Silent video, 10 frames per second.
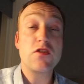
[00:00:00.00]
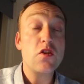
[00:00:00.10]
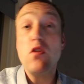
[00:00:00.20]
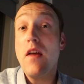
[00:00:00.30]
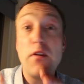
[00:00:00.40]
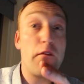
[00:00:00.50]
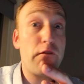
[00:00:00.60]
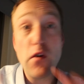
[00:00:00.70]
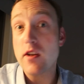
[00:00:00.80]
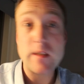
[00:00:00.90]
So you had the
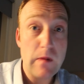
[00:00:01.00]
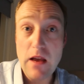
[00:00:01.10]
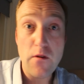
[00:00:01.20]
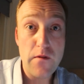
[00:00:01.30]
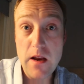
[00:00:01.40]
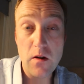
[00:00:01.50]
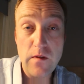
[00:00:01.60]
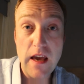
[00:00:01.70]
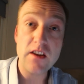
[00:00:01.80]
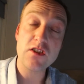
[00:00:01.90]
first wave of
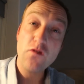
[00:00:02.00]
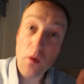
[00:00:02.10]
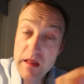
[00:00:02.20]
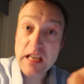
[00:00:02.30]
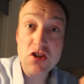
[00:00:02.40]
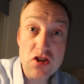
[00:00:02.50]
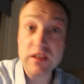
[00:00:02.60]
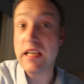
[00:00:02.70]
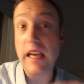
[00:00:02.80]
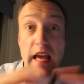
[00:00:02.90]
innovators from the
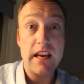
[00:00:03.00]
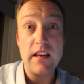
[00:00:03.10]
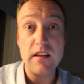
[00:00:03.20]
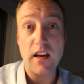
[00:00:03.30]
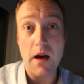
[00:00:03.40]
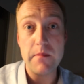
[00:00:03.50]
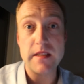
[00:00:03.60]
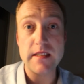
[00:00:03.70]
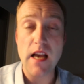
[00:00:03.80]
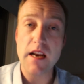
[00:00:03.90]
insurtech and in the
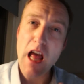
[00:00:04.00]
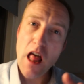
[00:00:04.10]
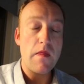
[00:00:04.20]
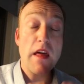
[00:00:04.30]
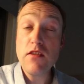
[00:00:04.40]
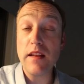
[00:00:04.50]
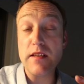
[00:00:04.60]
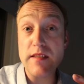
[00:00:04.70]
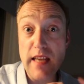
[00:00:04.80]
incumbent side, and then you had the